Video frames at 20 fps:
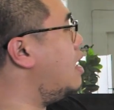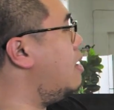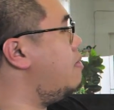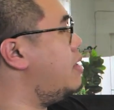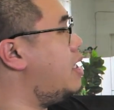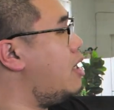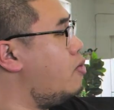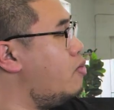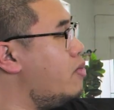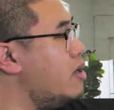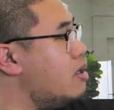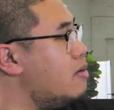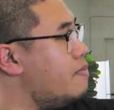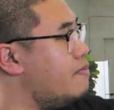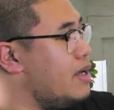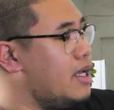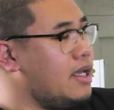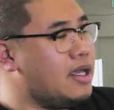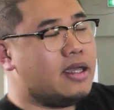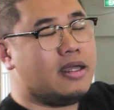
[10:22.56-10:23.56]
them there will
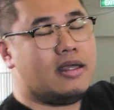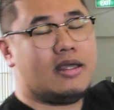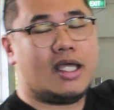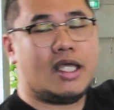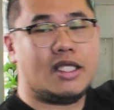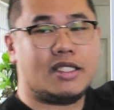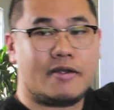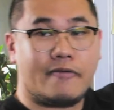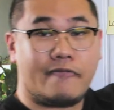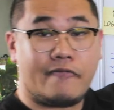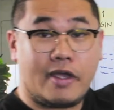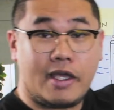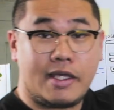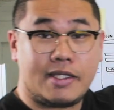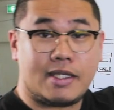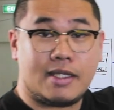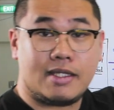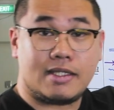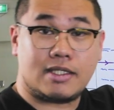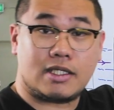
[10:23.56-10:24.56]
be
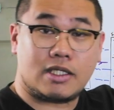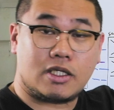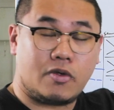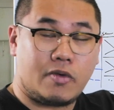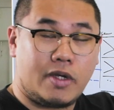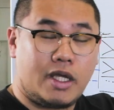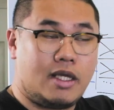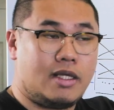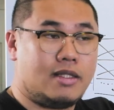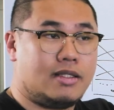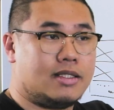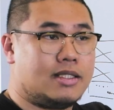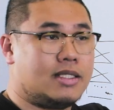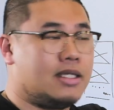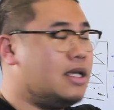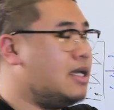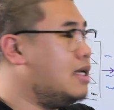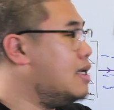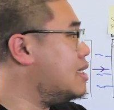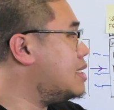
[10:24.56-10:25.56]
interfaces, screens,
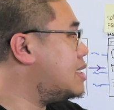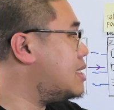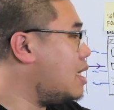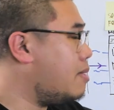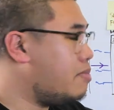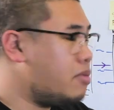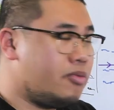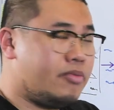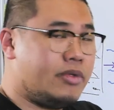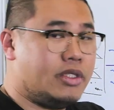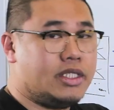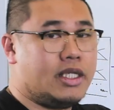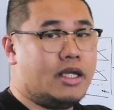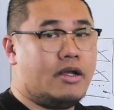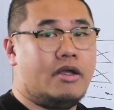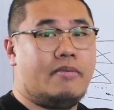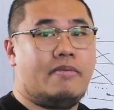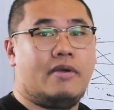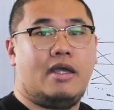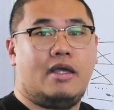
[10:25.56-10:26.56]

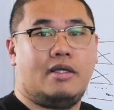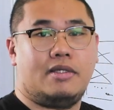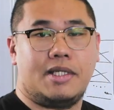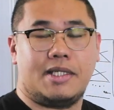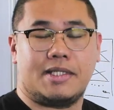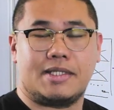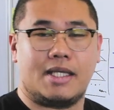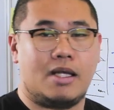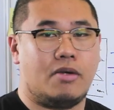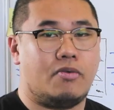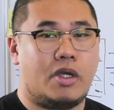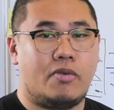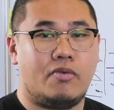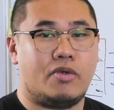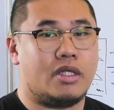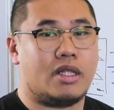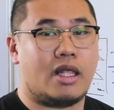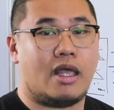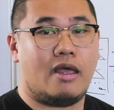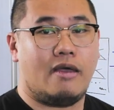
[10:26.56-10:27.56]
supplementary pages that we
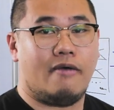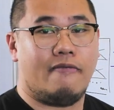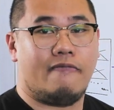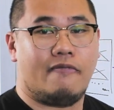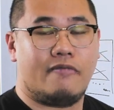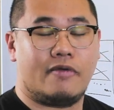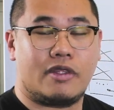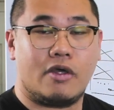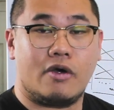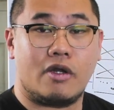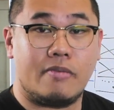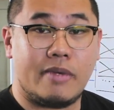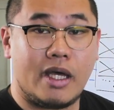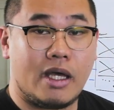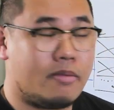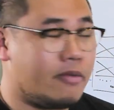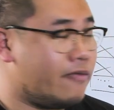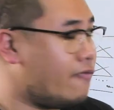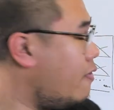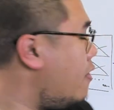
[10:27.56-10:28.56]
wouldn't have thought
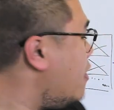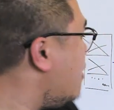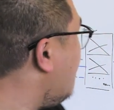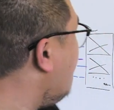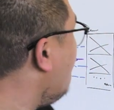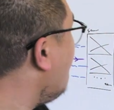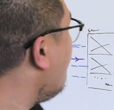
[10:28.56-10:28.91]
about before,